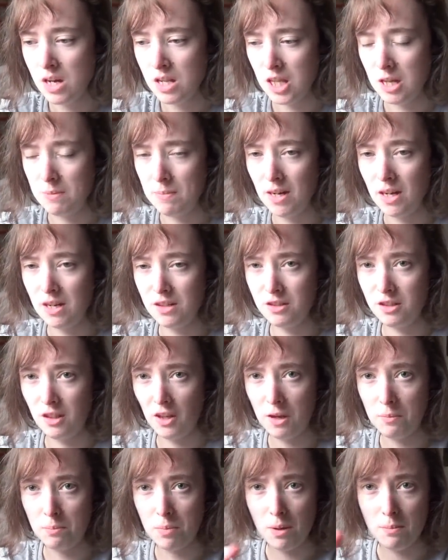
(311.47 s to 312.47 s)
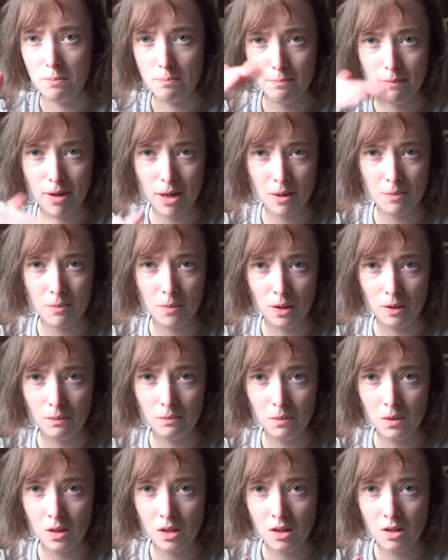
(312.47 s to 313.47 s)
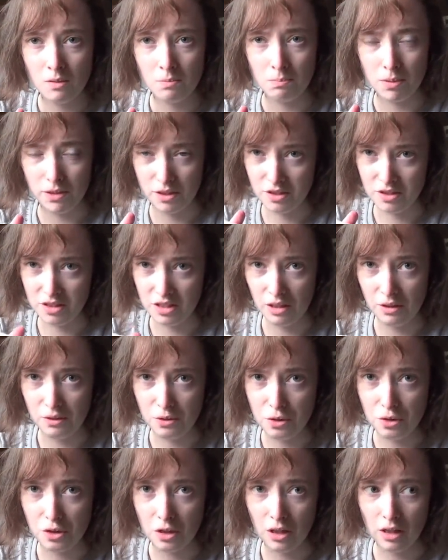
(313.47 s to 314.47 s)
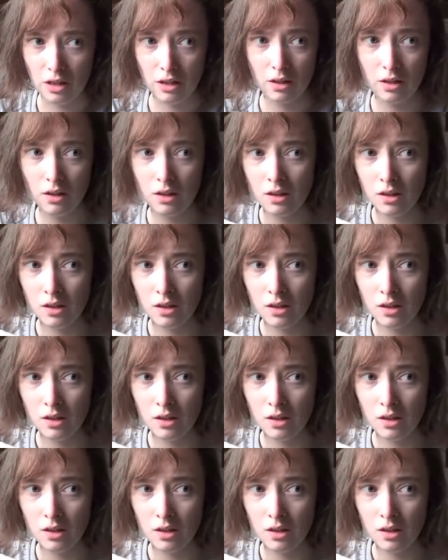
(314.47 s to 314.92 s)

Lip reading: they managed to keep it minimum, but still you got